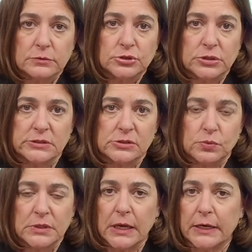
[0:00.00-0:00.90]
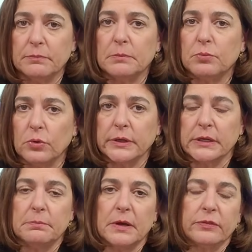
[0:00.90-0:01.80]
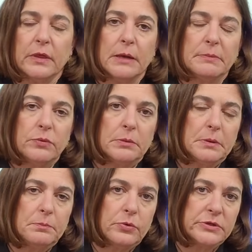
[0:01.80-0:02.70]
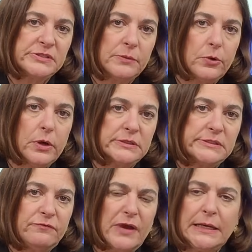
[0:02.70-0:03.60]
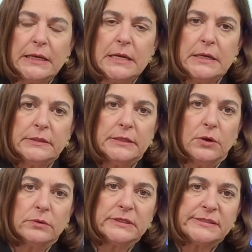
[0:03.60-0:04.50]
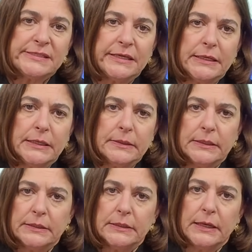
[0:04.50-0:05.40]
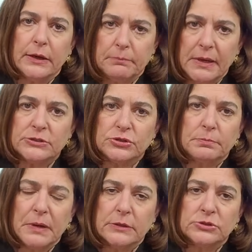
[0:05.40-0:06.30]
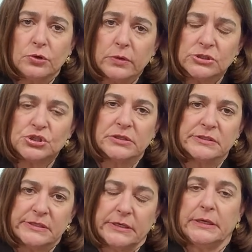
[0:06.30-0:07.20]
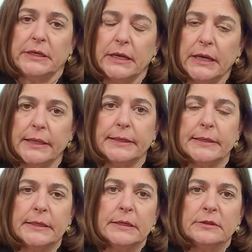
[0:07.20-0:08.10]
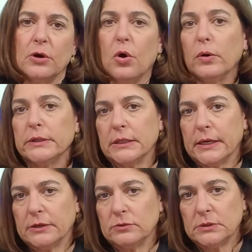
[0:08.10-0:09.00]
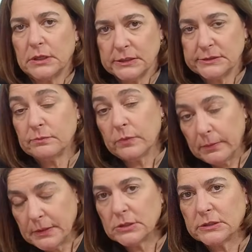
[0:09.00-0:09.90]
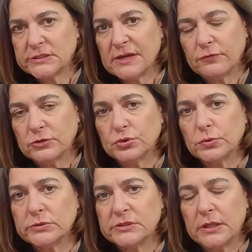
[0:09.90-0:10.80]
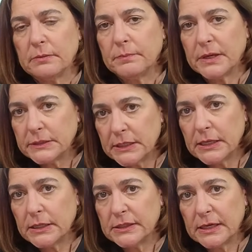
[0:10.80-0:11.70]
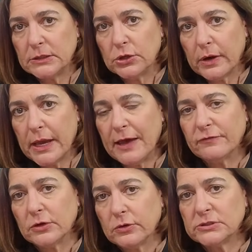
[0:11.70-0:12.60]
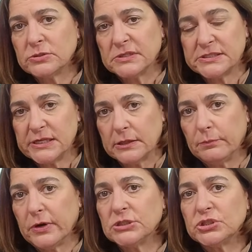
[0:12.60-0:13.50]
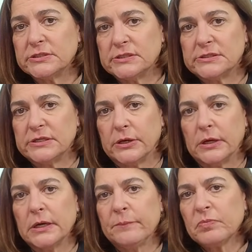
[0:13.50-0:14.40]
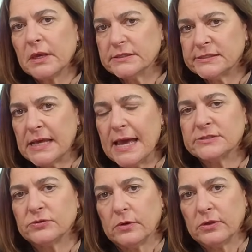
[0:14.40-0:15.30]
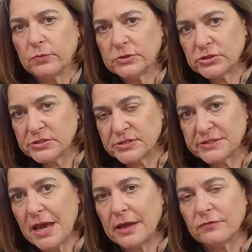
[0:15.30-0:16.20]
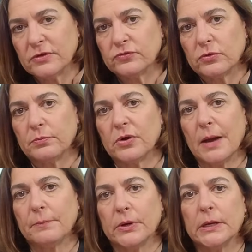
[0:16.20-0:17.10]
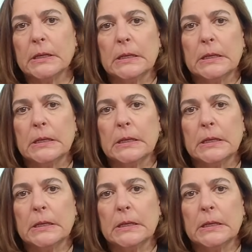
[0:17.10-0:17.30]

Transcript: Jesus would not have been born in Bethlehem. He would have been born somewhere else. In fact, the only city in the area, major Christian city in the Holy Land, except for Jerusalem, but that you're having Christmas celebrations this year is Nazareth, which is inside of Israel proper.